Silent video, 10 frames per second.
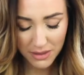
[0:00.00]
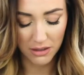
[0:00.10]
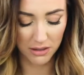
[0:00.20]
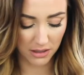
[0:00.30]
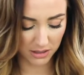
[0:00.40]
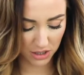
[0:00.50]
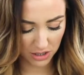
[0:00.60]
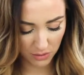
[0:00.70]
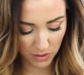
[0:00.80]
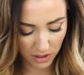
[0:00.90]
oh, do
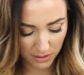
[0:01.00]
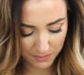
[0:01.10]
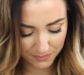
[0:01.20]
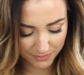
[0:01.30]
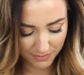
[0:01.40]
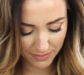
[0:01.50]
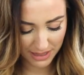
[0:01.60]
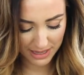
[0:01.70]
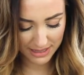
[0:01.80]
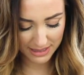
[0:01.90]
you know what?
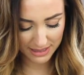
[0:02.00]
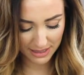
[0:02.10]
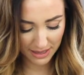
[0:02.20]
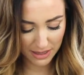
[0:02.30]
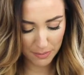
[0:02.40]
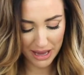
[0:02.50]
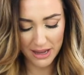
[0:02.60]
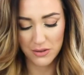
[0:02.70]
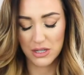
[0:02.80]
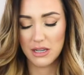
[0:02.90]
It's like a
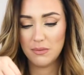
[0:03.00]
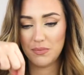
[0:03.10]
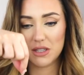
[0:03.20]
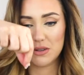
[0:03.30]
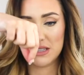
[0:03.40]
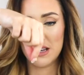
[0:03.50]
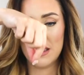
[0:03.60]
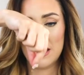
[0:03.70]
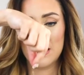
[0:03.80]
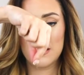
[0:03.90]
powder, so it's
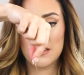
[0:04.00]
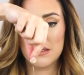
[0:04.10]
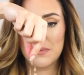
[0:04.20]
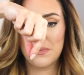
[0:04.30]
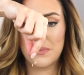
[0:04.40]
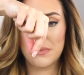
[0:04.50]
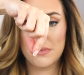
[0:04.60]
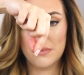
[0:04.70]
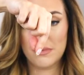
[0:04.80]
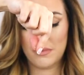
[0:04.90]
like this,
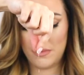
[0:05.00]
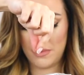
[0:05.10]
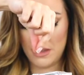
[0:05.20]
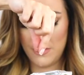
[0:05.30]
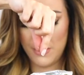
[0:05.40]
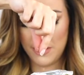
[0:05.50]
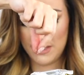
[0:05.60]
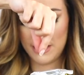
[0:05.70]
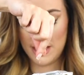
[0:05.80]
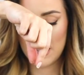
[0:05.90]
if you can
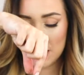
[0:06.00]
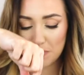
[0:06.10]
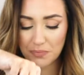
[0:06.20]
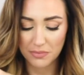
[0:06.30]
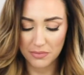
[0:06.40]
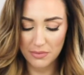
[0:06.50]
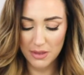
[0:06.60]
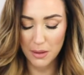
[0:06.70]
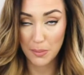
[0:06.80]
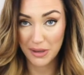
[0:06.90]
see that.
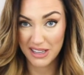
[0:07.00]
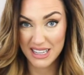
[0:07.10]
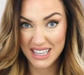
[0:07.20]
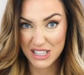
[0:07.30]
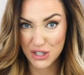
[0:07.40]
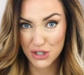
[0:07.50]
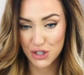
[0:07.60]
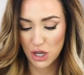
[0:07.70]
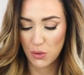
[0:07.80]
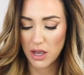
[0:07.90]
But it's just
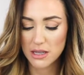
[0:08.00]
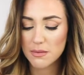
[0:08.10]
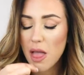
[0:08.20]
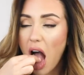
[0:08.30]
so nice.